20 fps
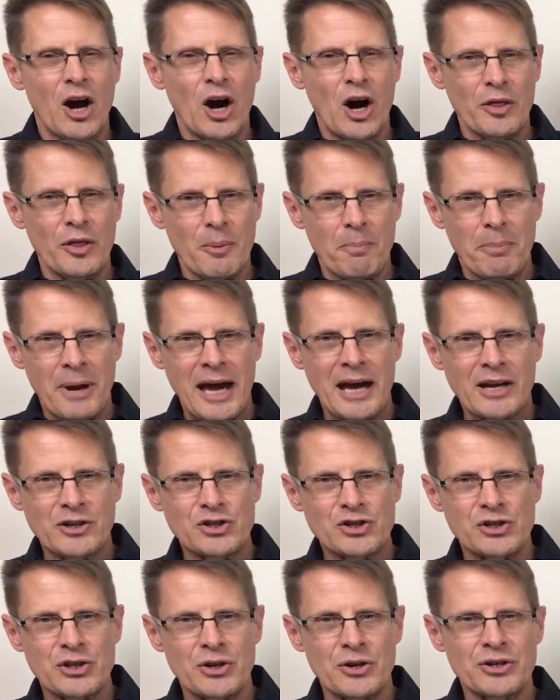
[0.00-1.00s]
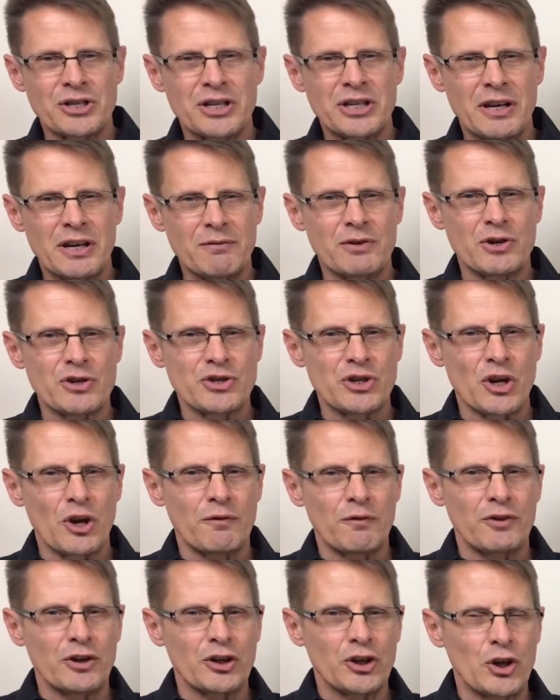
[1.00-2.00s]
on the past year to give
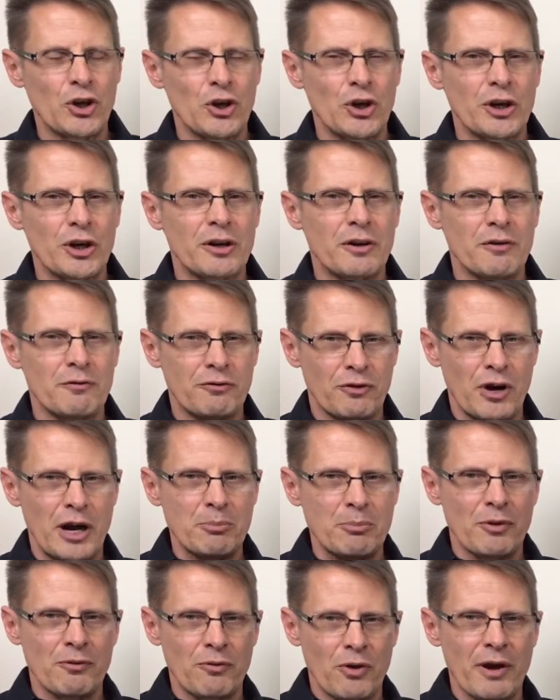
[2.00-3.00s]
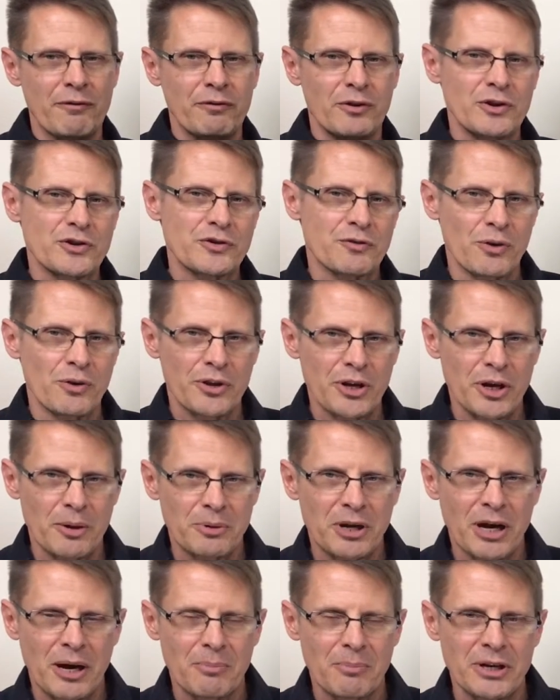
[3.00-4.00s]
yourself a good frame of reference for the
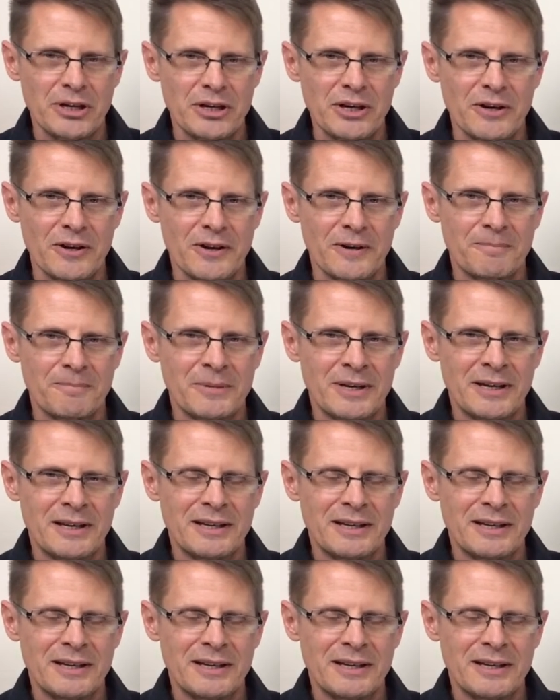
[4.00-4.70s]
upcoming year.